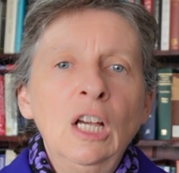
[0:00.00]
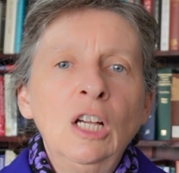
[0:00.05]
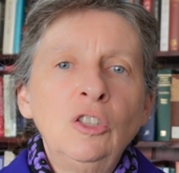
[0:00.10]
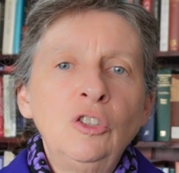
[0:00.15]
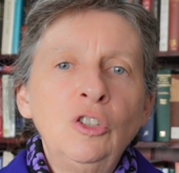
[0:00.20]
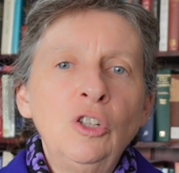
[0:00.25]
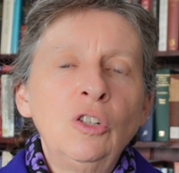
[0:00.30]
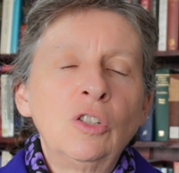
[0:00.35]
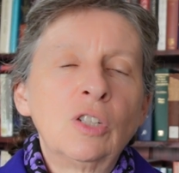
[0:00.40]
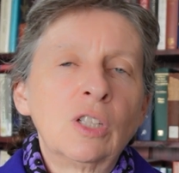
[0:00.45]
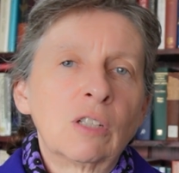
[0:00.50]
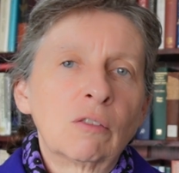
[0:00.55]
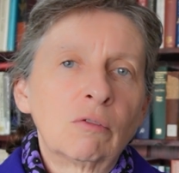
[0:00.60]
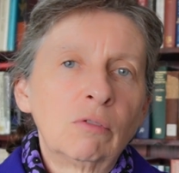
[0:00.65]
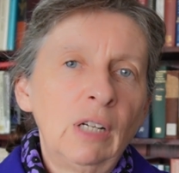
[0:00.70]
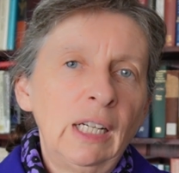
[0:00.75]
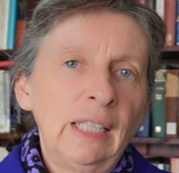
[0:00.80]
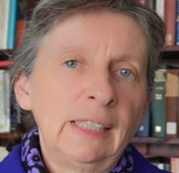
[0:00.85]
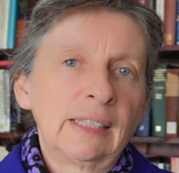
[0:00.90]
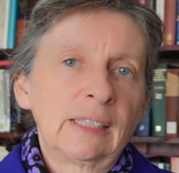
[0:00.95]
due to the
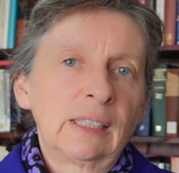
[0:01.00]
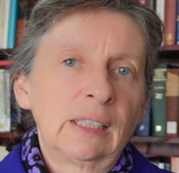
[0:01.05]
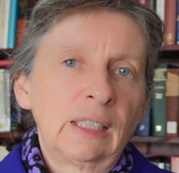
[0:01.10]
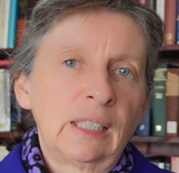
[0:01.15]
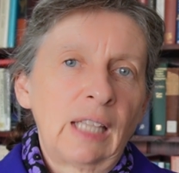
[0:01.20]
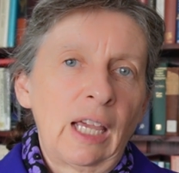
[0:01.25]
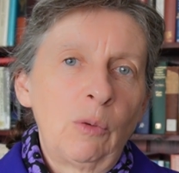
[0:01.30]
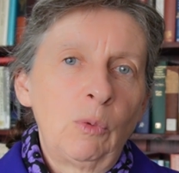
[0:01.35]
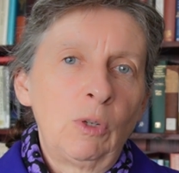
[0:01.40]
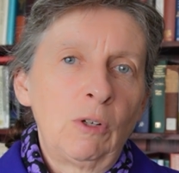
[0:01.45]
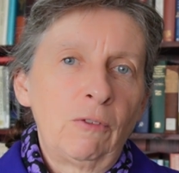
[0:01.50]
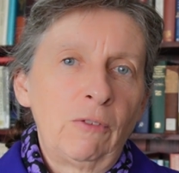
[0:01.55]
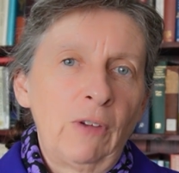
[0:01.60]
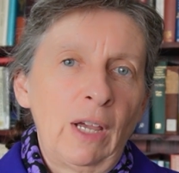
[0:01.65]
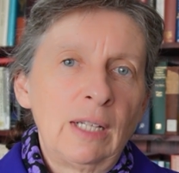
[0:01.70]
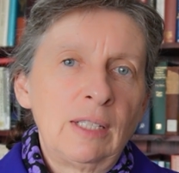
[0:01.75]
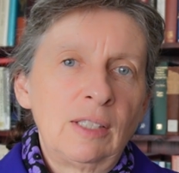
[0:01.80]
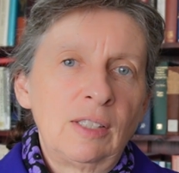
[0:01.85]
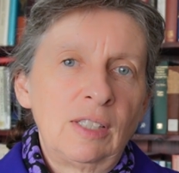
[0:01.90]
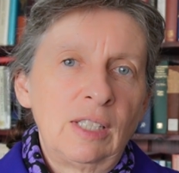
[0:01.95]
risk that they would
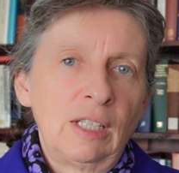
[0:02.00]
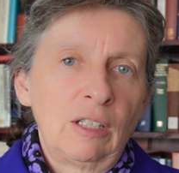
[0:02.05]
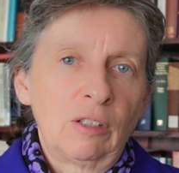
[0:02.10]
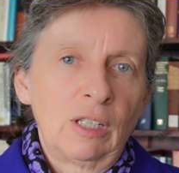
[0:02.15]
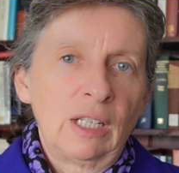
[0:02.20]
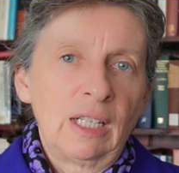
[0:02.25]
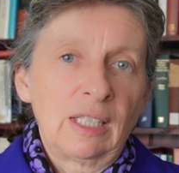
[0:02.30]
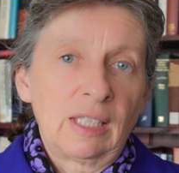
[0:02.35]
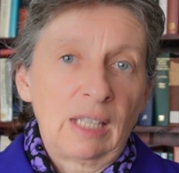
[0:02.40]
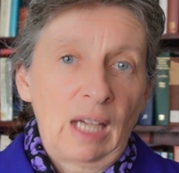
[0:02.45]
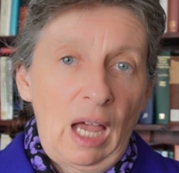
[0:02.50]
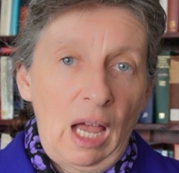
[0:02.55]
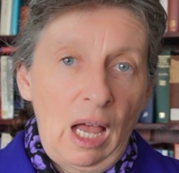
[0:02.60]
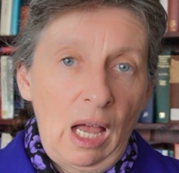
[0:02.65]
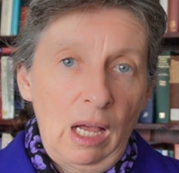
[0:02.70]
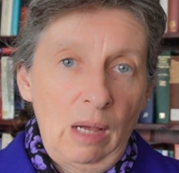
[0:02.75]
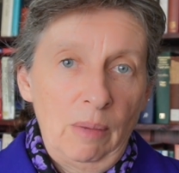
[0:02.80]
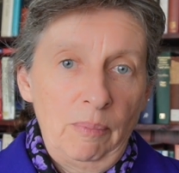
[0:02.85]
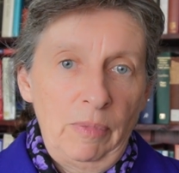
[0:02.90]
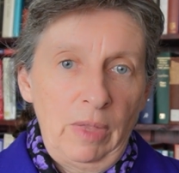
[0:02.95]
face serious
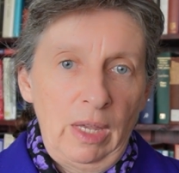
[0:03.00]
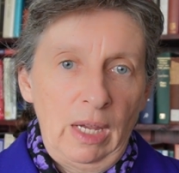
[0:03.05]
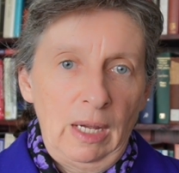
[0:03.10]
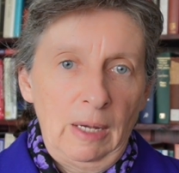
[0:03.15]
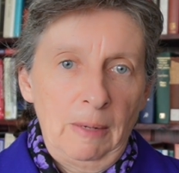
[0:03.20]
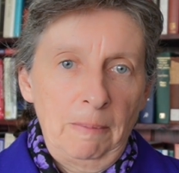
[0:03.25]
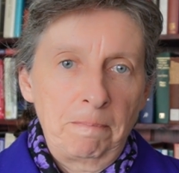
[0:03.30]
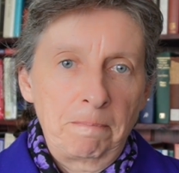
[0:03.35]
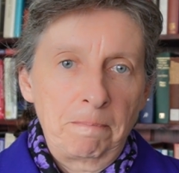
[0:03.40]
harm there.